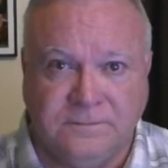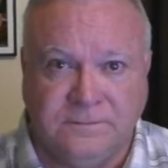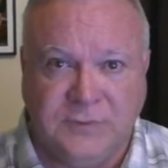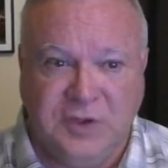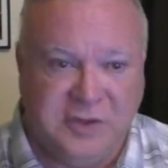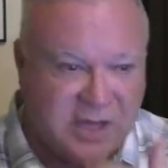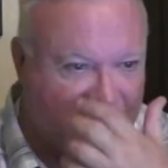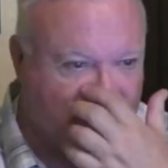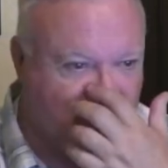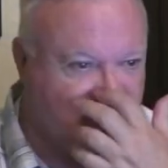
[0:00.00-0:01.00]
You say,
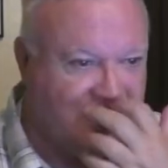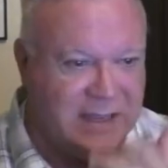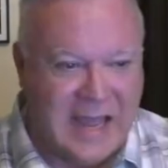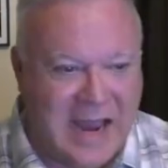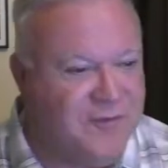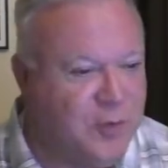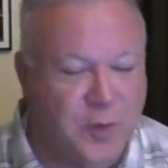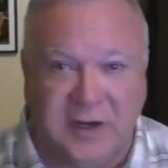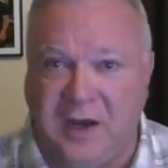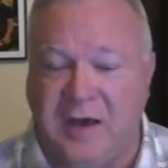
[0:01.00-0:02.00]
certainly
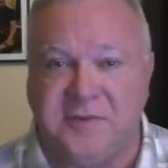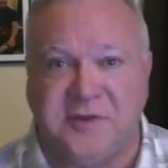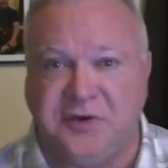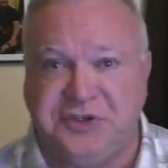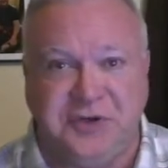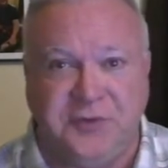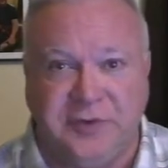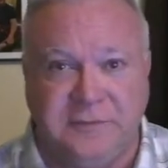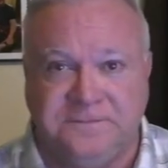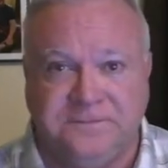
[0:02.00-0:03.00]
everyone loves their
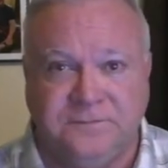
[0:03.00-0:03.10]
children.